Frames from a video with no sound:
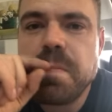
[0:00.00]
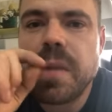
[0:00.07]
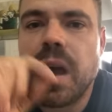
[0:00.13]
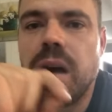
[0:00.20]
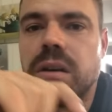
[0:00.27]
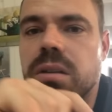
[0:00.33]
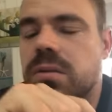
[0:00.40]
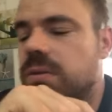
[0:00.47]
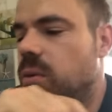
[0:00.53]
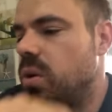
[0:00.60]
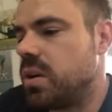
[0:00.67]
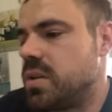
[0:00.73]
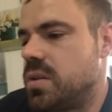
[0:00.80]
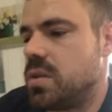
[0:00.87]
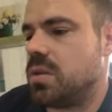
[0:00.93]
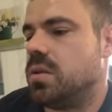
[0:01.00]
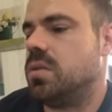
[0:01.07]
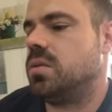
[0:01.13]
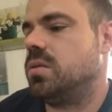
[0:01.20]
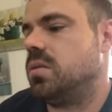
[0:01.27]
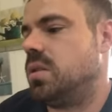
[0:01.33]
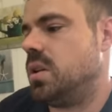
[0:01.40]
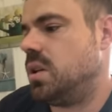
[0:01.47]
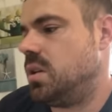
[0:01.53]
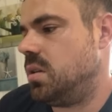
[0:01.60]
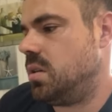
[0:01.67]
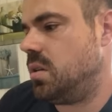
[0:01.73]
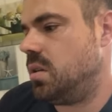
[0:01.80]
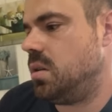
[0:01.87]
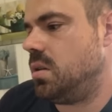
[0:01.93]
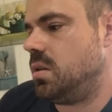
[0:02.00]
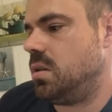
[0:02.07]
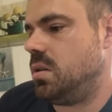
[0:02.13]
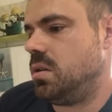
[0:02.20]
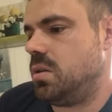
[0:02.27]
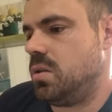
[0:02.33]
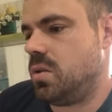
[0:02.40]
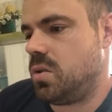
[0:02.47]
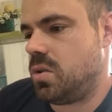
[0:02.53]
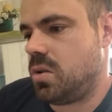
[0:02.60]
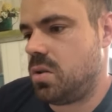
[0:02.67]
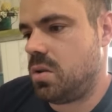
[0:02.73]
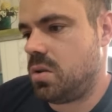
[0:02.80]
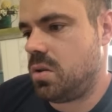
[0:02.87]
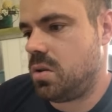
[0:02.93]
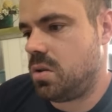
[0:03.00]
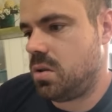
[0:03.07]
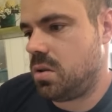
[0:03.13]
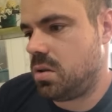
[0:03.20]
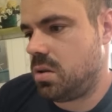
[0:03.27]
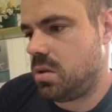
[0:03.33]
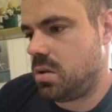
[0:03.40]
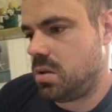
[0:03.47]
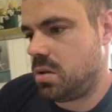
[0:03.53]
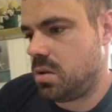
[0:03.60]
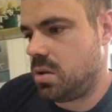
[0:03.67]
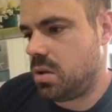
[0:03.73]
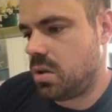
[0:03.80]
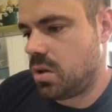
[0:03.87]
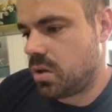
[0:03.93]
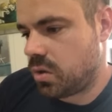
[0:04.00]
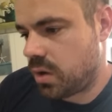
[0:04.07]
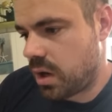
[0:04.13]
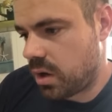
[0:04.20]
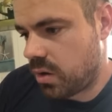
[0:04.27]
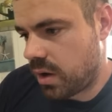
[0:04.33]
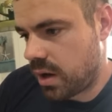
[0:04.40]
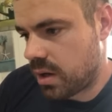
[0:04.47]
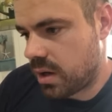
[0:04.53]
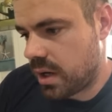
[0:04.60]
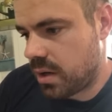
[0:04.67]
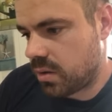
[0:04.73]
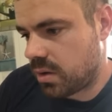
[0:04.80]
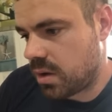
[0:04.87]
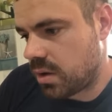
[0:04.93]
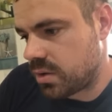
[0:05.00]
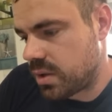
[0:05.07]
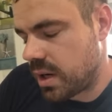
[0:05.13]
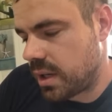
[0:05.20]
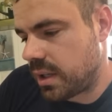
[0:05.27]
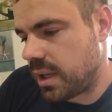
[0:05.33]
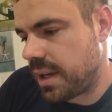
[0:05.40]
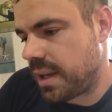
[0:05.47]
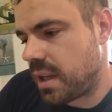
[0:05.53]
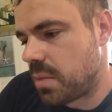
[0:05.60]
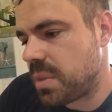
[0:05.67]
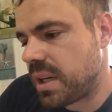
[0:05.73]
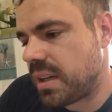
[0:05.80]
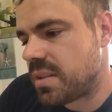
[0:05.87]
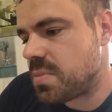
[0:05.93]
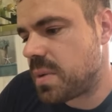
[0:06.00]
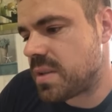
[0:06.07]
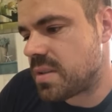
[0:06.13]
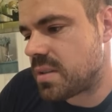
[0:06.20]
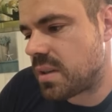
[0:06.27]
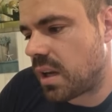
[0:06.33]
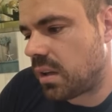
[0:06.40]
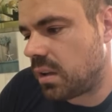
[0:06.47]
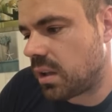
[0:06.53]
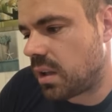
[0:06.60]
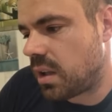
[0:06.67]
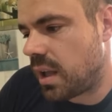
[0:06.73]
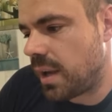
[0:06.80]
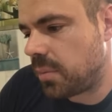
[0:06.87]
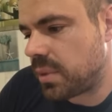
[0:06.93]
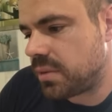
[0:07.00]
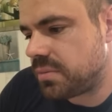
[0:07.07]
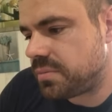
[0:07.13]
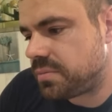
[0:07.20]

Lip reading: $142 in the Craig Grant now contract. Yeah, I mean, it's been steadily climbing.